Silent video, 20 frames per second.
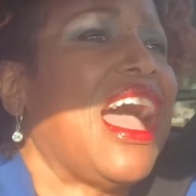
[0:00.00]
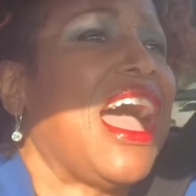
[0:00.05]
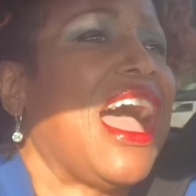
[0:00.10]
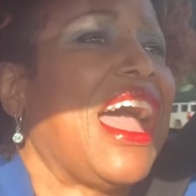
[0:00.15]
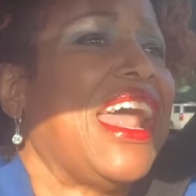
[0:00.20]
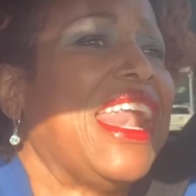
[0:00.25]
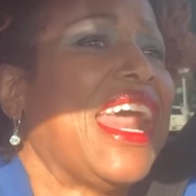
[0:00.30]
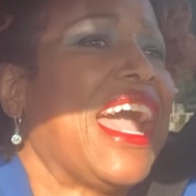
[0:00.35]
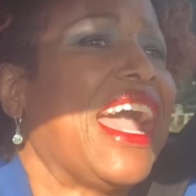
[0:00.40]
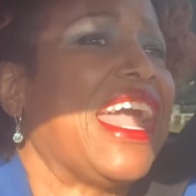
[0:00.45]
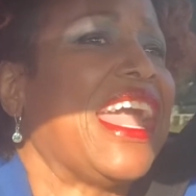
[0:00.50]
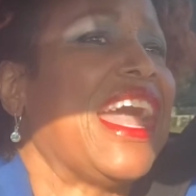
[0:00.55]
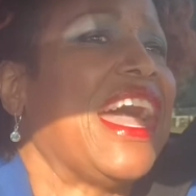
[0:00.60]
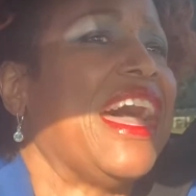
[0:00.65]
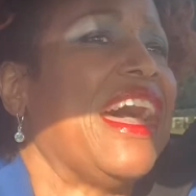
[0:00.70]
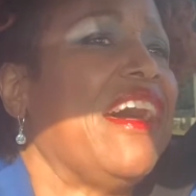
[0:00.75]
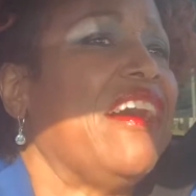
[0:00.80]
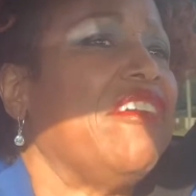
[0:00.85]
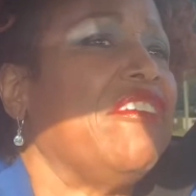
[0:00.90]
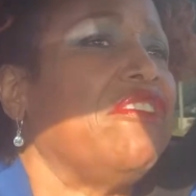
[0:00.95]
And I
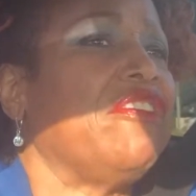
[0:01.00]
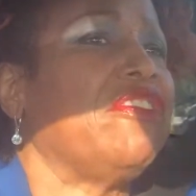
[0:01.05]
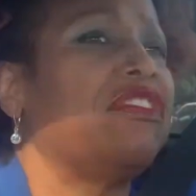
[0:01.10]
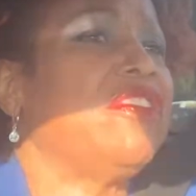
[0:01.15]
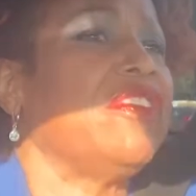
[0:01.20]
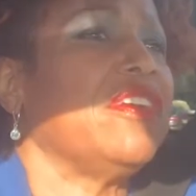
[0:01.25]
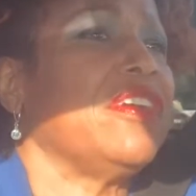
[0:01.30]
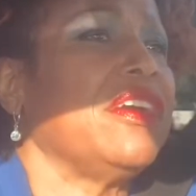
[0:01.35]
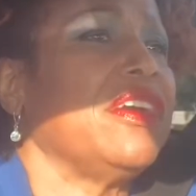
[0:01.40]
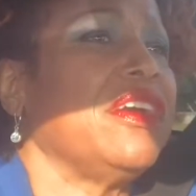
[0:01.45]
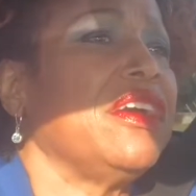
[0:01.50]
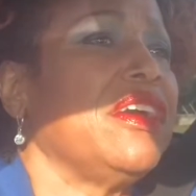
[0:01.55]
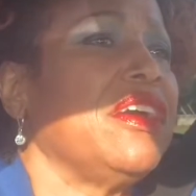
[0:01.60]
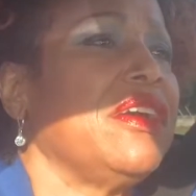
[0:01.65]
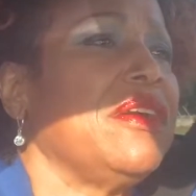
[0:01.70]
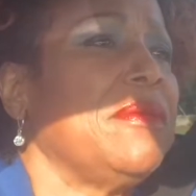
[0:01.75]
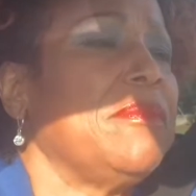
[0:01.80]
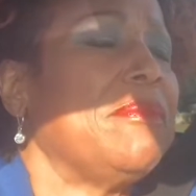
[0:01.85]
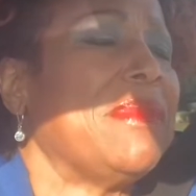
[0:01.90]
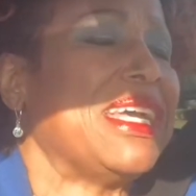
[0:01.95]
have
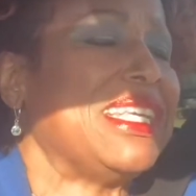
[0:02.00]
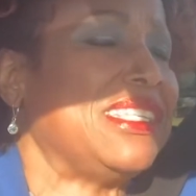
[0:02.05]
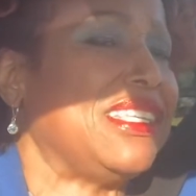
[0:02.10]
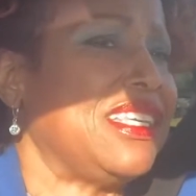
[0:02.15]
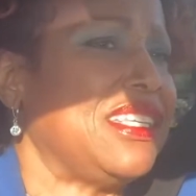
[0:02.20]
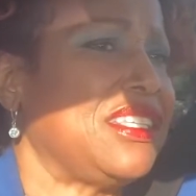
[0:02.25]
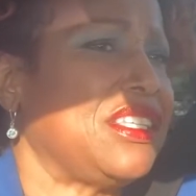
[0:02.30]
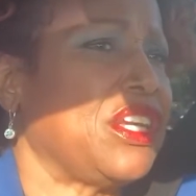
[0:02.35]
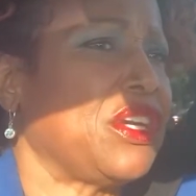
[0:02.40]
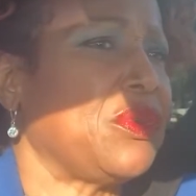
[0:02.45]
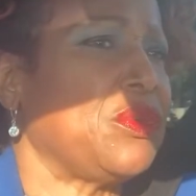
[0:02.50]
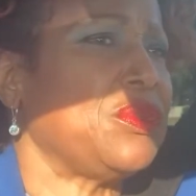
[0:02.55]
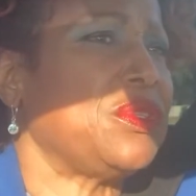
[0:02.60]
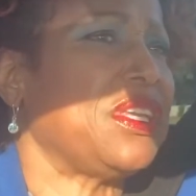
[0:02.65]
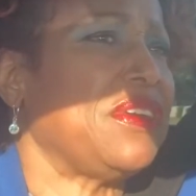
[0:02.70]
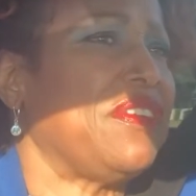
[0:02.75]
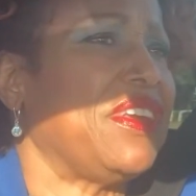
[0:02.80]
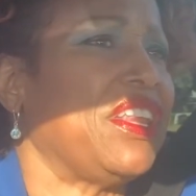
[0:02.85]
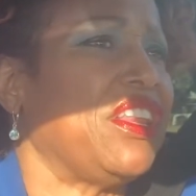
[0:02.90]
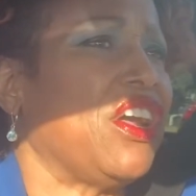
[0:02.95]
my sister who's
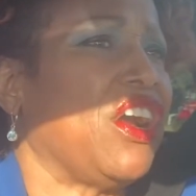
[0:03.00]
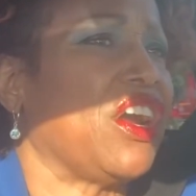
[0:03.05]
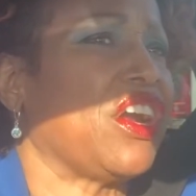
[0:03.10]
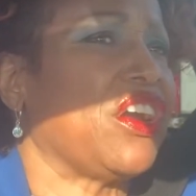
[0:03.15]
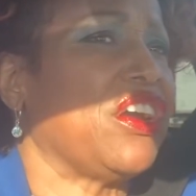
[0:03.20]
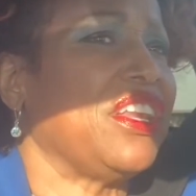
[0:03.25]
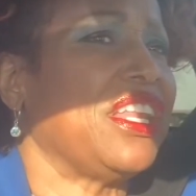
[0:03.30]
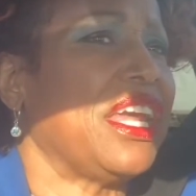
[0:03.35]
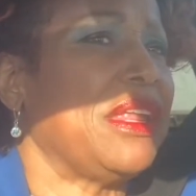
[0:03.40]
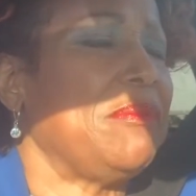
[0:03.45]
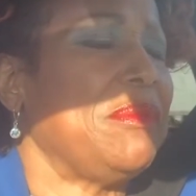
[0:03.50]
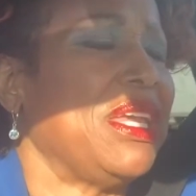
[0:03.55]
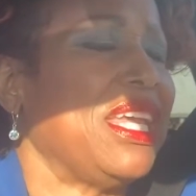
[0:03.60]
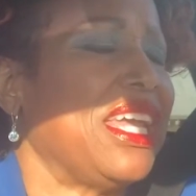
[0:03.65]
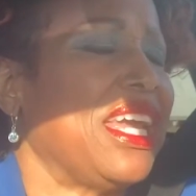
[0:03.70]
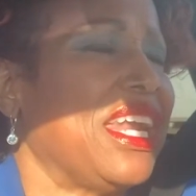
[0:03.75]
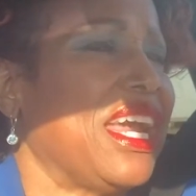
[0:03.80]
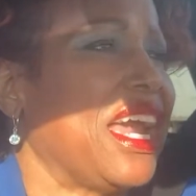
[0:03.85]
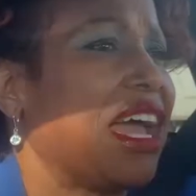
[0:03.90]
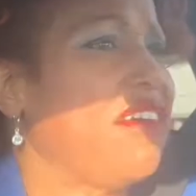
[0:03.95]
even darker than me,
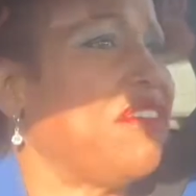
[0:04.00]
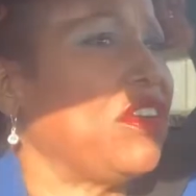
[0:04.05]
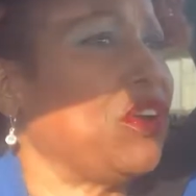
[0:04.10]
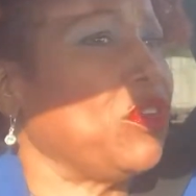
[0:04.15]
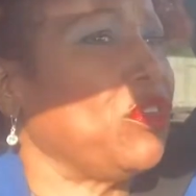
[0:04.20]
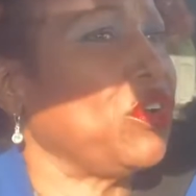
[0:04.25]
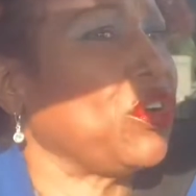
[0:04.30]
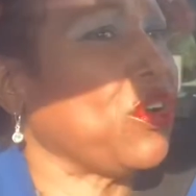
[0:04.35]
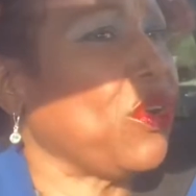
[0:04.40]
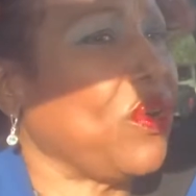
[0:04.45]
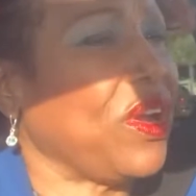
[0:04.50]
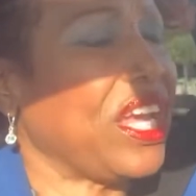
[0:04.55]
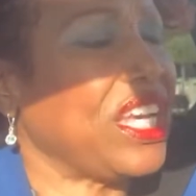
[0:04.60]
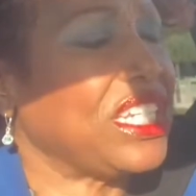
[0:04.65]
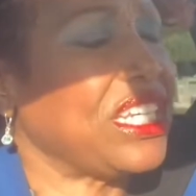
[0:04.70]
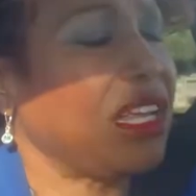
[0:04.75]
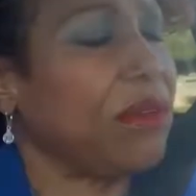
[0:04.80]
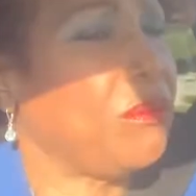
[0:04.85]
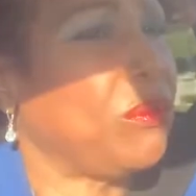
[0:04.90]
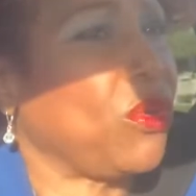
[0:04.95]
and I have another
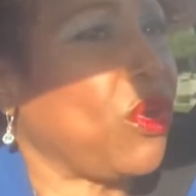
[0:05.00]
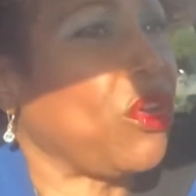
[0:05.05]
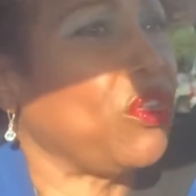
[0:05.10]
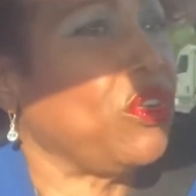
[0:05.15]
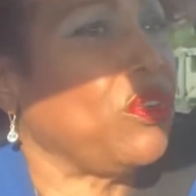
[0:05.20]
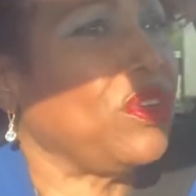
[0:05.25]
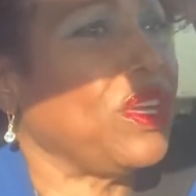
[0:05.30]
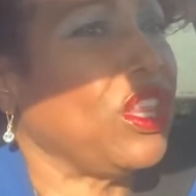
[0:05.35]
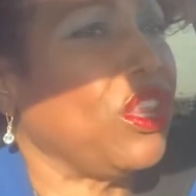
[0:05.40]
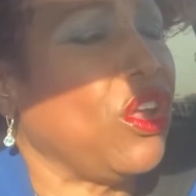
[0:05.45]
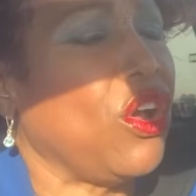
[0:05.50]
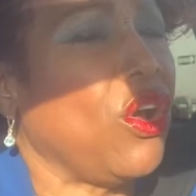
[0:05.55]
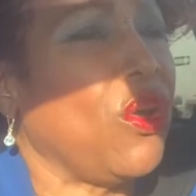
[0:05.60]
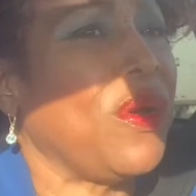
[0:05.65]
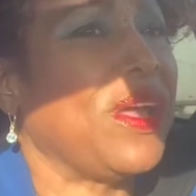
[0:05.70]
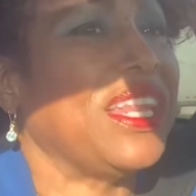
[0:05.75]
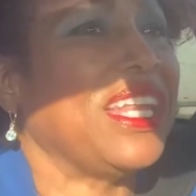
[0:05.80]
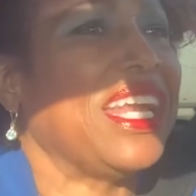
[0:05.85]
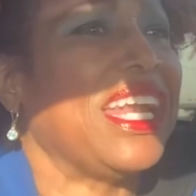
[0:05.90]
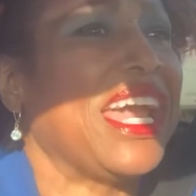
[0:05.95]
Caucasian brother-in-law,
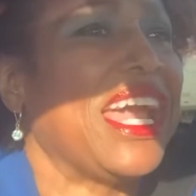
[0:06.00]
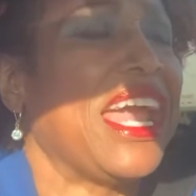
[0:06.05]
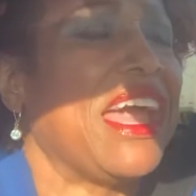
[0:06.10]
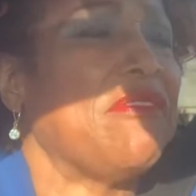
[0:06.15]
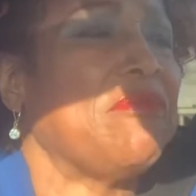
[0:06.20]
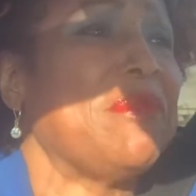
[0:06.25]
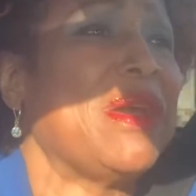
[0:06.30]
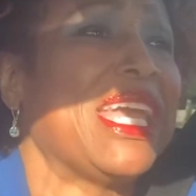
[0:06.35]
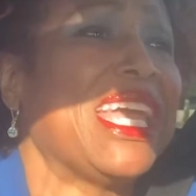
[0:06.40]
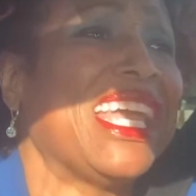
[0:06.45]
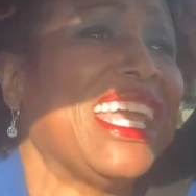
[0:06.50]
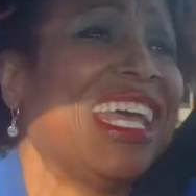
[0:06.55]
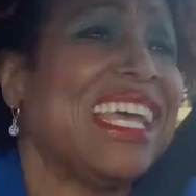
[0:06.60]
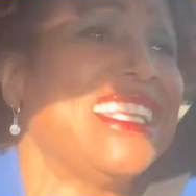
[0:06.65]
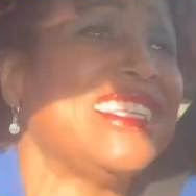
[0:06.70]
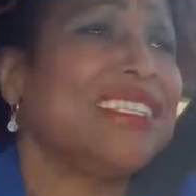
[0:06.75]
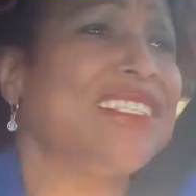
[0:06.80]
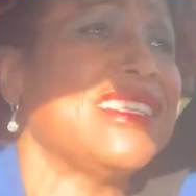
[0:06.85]
and then I have my kids,